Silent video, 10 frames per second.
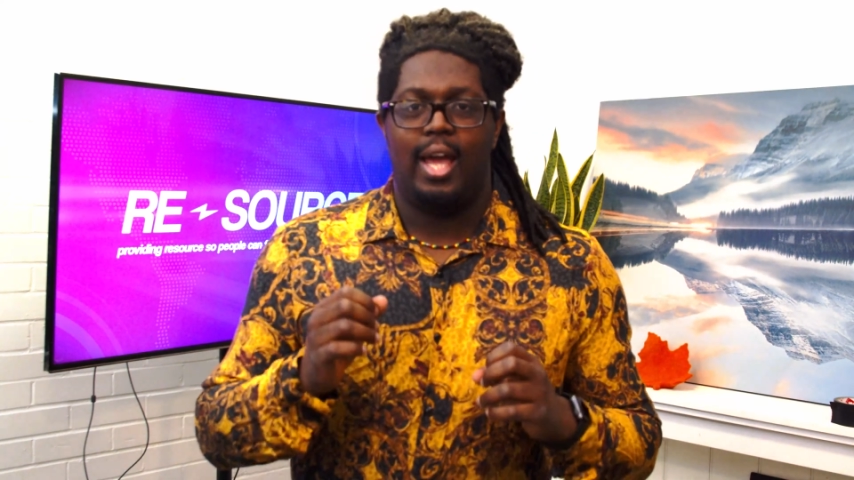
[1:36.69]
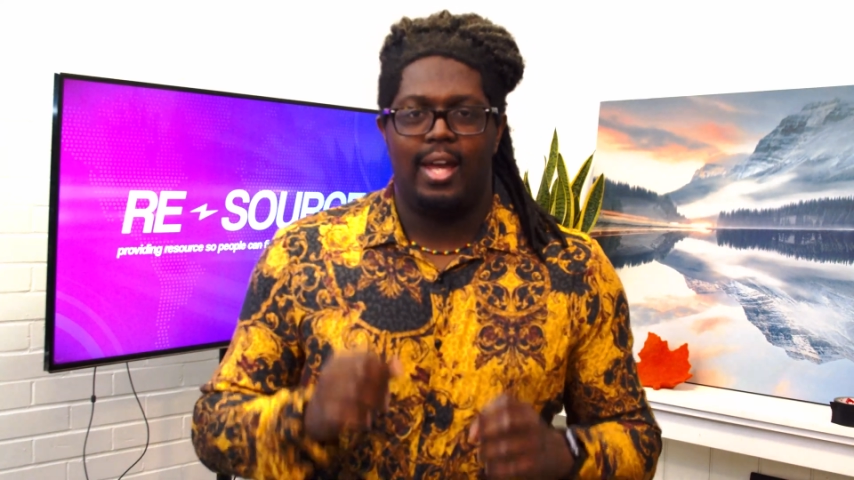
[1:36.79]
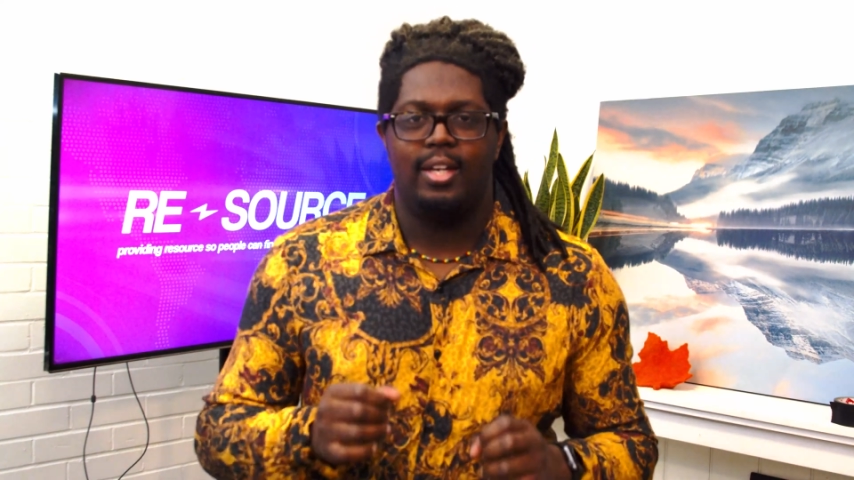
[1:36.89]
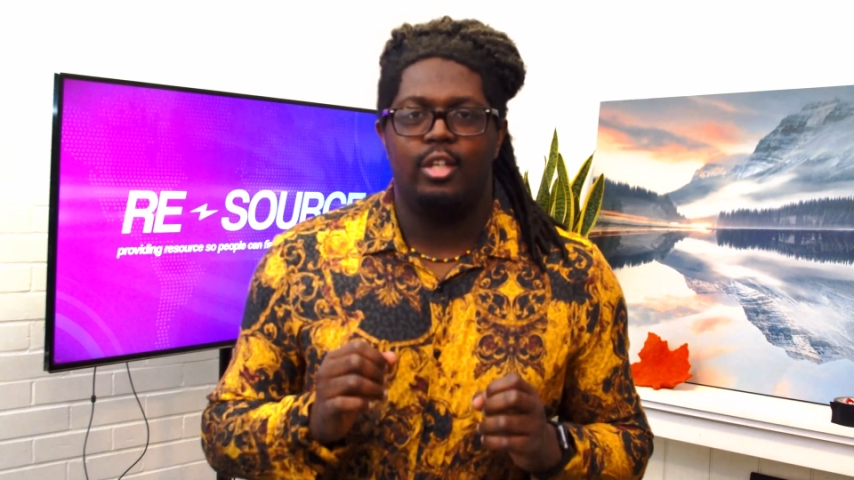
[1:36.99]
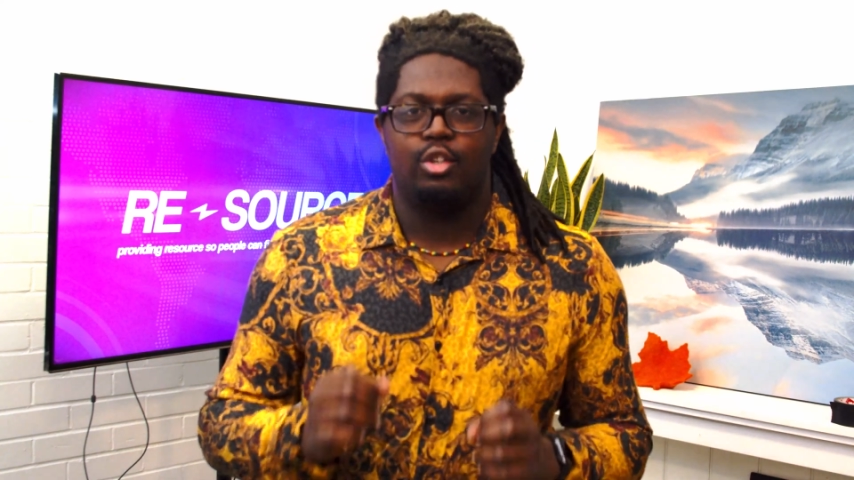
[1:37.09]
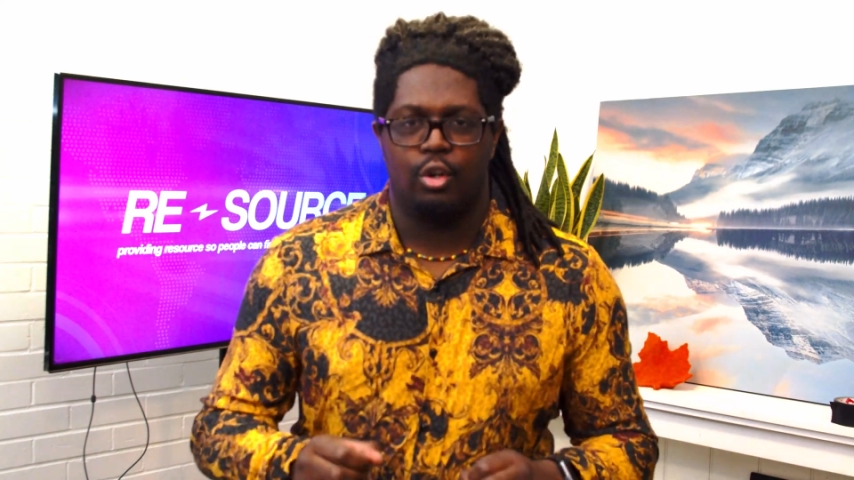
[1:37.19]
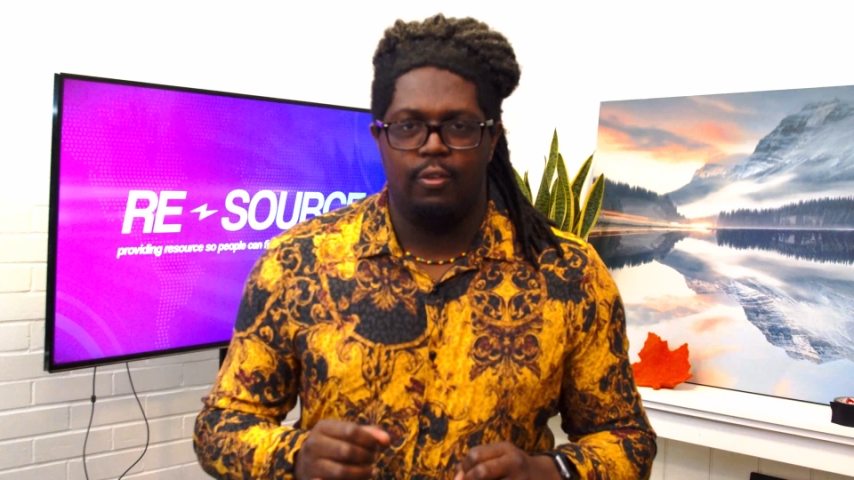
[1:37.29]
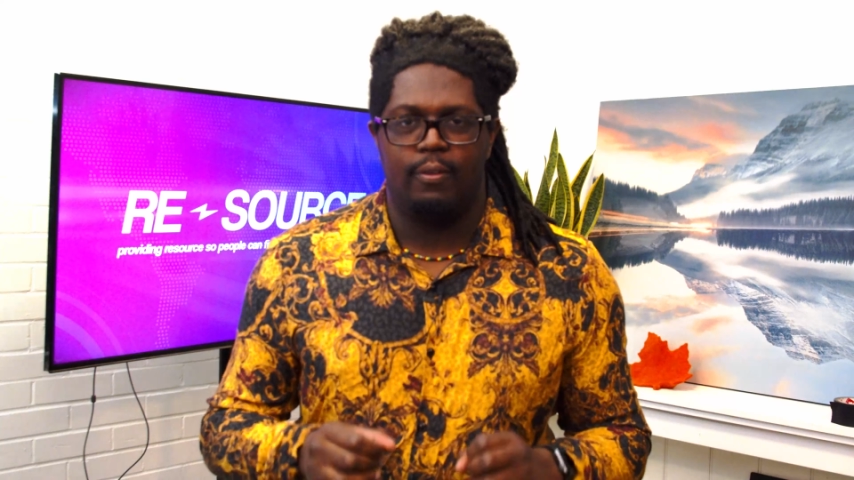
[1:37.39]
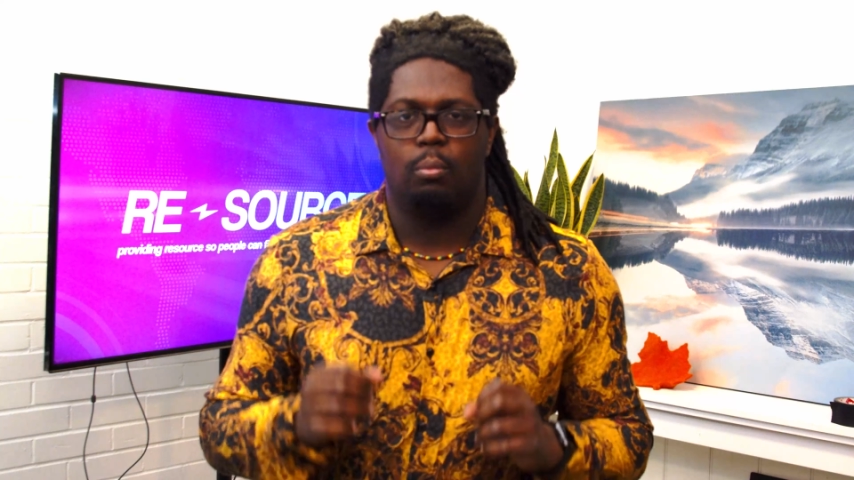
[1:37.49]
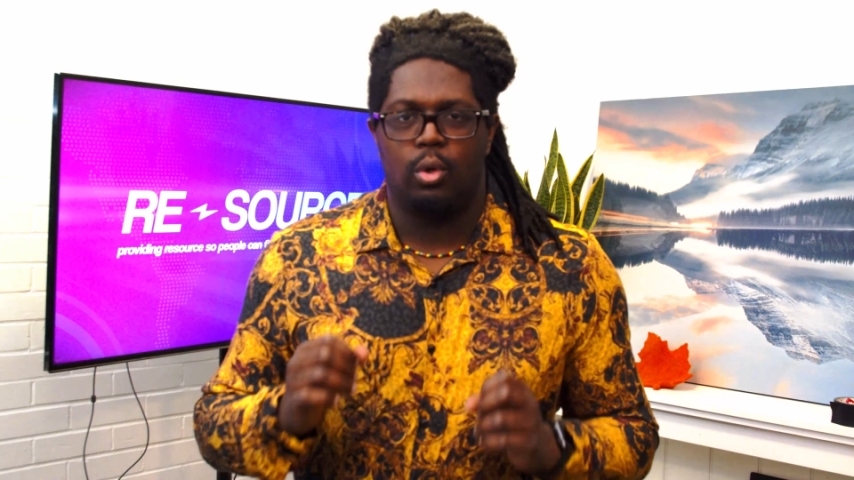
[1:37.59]
any
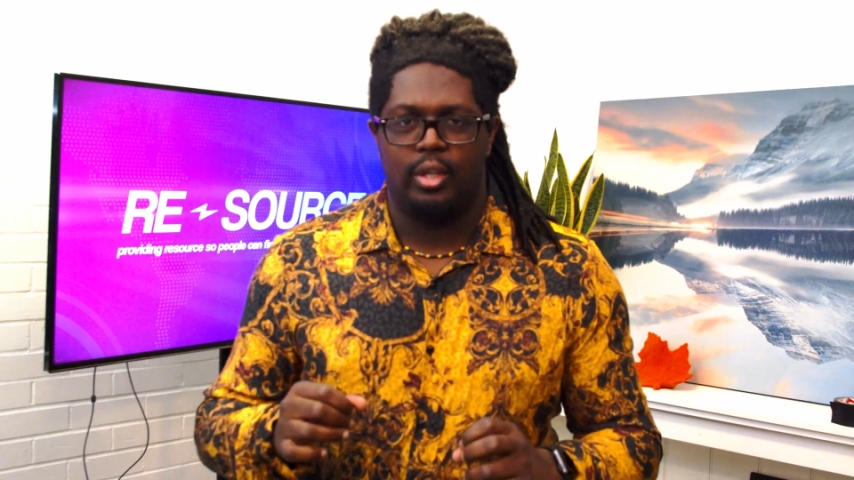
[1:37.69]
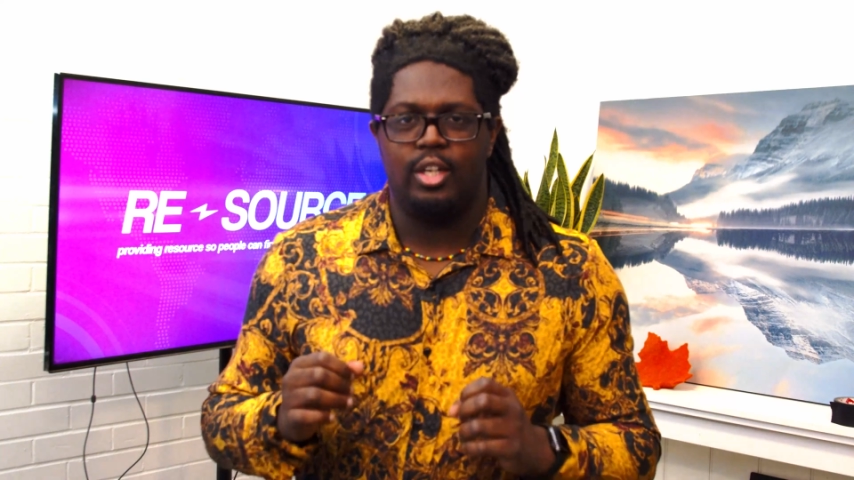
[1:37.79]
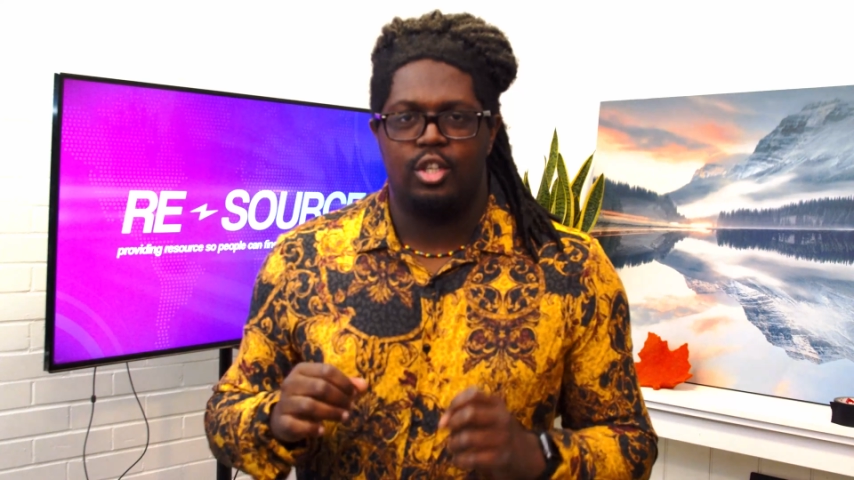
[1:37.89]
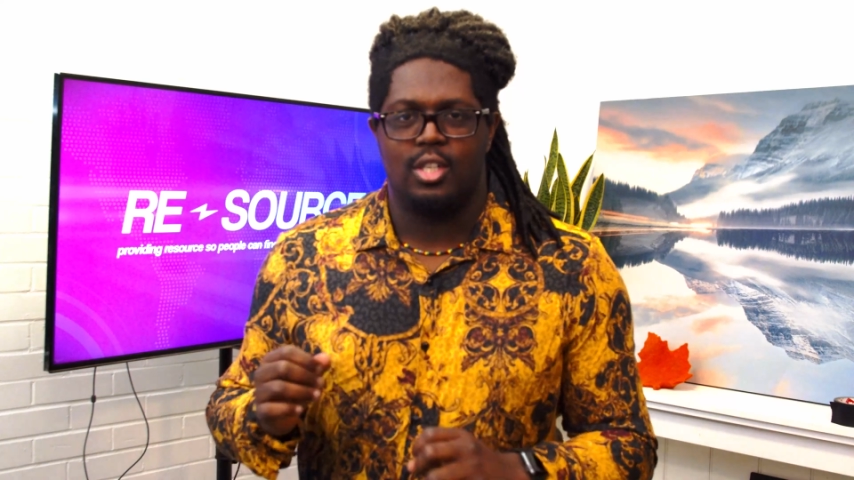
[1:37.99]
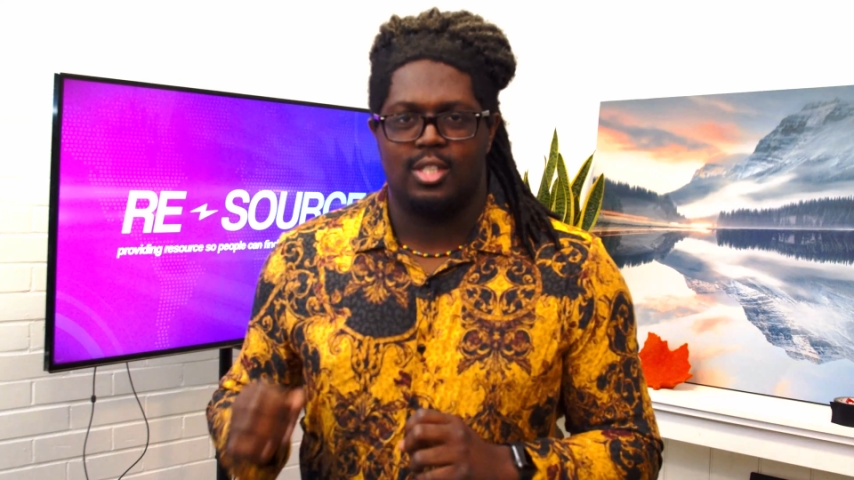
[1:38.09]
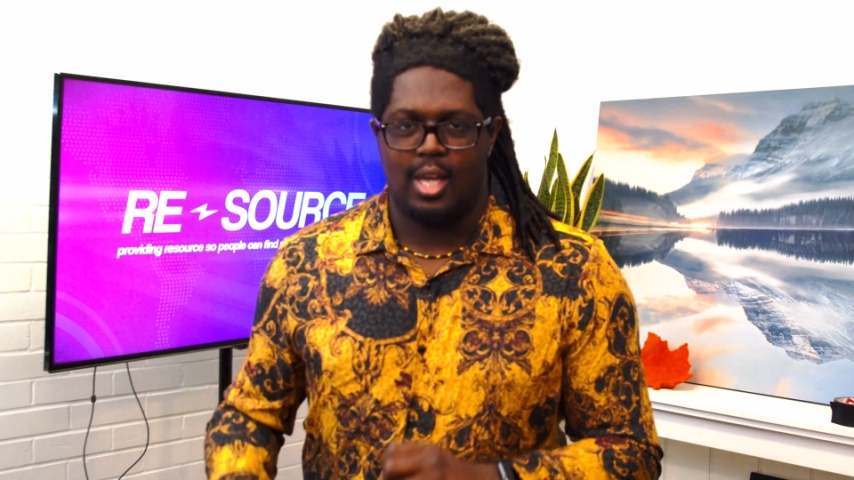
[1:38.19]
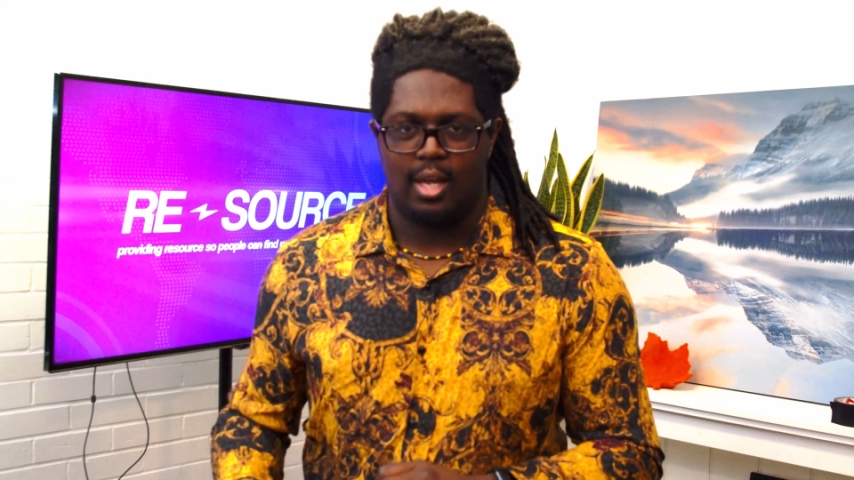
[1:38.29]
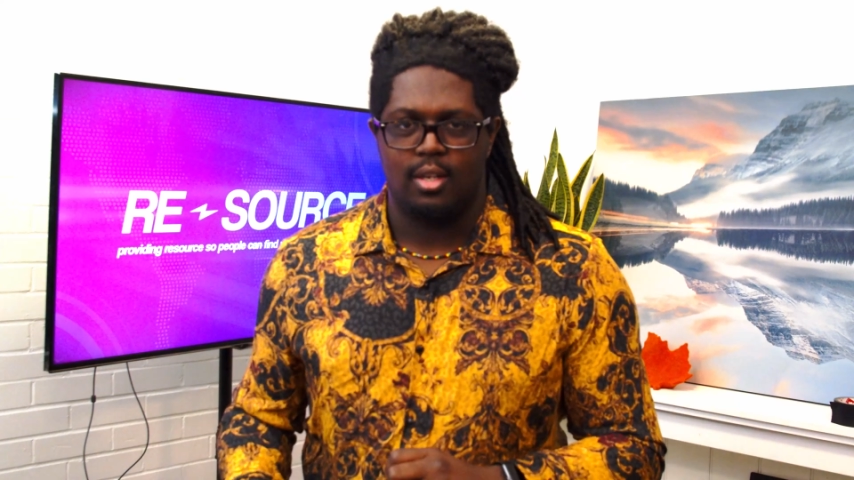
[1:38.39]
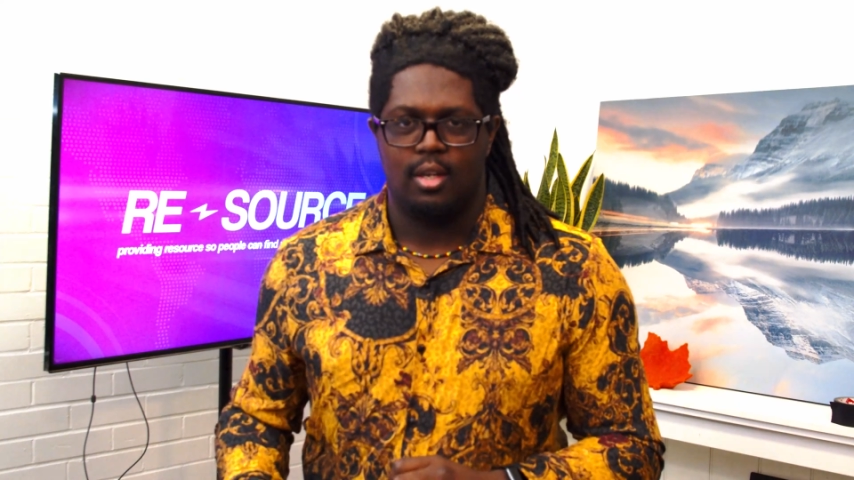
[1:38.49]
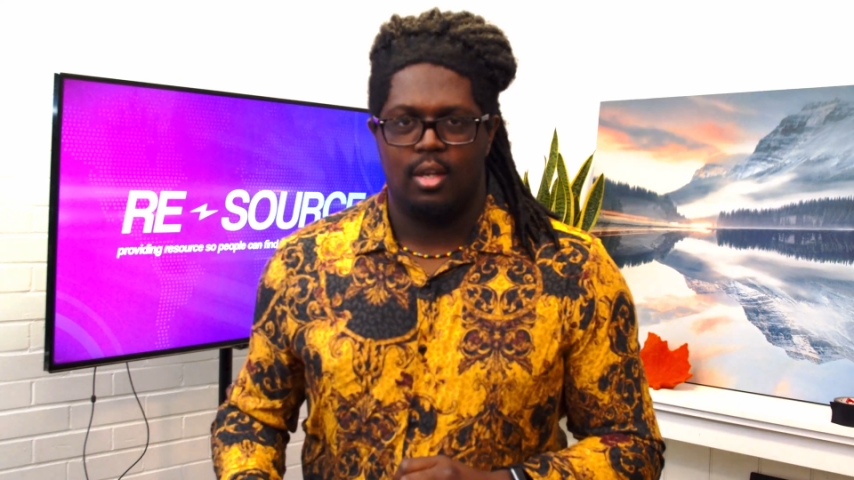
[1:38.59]
truth in what they just said?